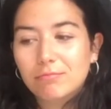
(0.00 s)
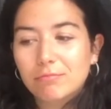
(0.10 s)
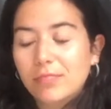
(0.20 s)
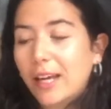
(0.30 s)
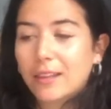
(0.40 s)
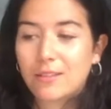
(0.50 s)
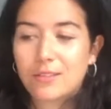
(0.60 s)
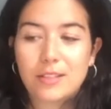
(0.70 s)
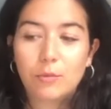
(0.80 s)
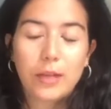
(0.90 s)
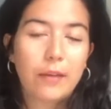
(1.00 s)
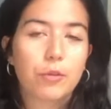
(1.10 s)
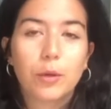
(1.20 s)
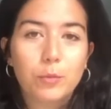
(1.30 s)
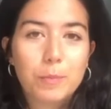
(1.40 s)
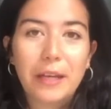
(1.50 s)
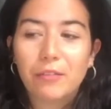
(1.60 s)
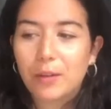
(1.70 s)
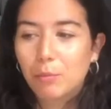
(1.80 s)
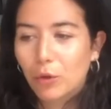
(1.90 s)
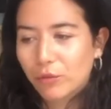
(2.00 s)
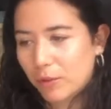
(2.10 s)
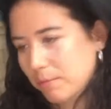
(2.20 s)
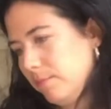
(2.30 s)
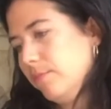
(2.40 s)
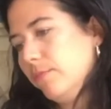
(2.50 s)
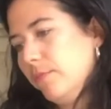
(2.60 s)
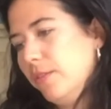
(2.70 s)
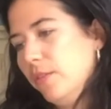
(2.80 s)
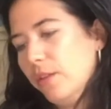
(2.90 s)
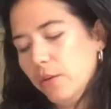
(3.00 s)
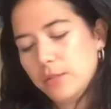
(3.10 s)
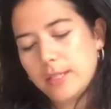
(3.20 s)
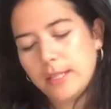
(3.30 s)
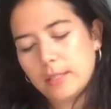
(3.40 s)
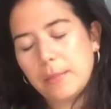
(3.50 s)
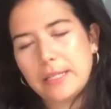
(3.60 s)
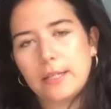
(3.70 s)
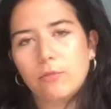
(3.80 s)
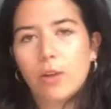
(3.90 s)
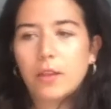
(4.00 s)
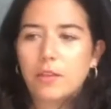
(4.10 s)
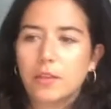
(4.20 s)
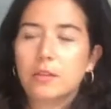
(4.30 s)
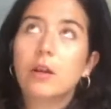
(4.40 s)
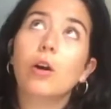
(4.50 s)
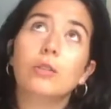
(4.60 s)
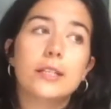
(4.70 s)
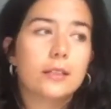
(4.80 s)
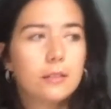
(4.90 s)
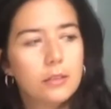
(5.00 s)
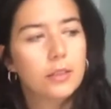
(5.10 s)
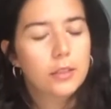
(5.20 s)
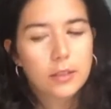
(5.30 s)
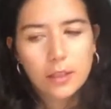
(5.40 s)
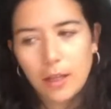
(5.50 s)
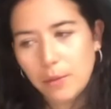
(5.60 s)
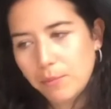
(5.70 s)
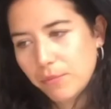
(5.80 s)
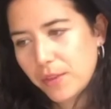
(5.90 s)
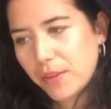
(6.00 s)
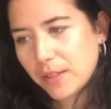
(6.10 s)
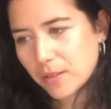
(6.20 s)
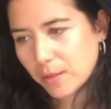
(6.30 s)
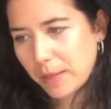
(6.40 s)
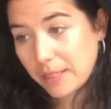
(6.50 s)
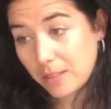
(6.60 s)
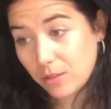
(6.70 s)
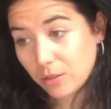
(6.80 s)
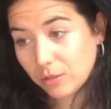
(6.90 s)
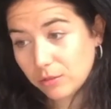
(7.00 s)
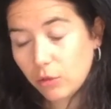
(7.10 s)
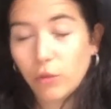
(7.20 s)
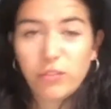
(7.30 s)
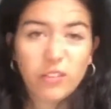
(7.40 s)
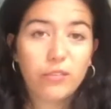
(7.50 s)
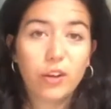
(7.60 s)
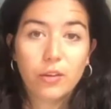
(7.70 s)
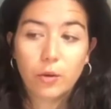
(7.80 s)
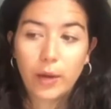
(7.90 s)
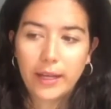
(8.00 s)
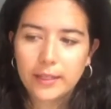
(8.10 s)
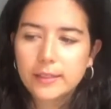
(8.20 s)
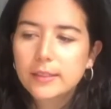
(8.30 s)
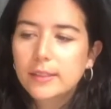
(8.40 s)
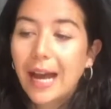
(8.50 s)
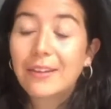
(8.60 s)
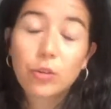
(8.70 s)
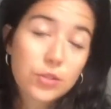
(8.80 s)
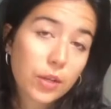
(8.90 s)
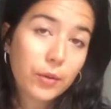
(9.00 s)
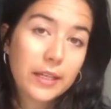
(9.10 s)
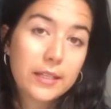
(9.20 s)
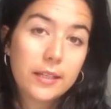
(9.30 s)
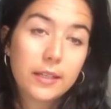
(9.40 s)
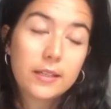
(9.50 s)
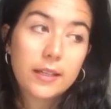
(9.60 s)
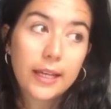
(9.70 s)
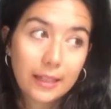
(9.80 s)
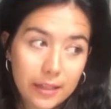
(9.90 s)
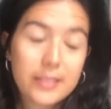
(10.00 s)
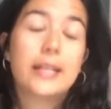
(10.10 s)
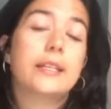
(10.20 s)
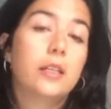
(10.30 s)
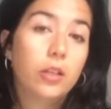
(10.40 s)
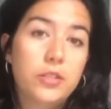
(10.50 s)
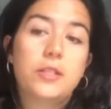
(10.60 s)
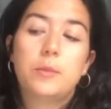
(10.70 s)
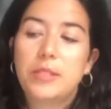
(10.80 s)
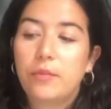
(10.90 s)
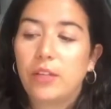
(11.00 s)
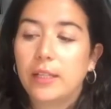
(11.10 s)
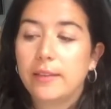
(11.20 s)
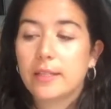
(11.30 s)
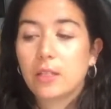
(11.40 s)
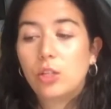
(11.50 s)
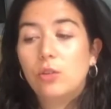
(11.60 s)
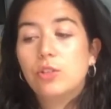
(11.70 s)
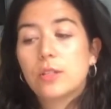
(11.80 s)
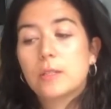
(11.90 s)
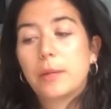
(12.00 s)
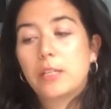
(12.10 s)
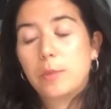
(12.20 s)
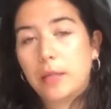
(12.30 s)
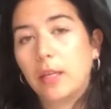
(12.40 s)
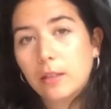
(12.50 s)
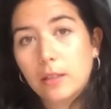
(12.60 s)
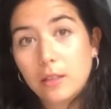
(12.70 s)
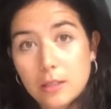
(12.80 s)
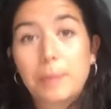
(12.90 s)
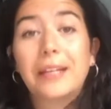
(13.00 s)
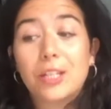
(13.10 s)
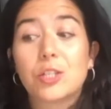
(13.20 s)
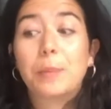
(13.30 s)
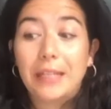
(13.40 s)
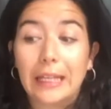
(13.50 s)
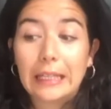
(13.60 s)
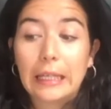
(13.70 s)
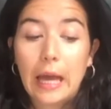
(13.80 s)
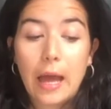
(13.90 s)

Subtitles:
yeah, I just think everyone would benefit more from those things mixing rather than holding the things on a pedestal or further away. And also in England and in London specifically, there's a huge Spanish-speaking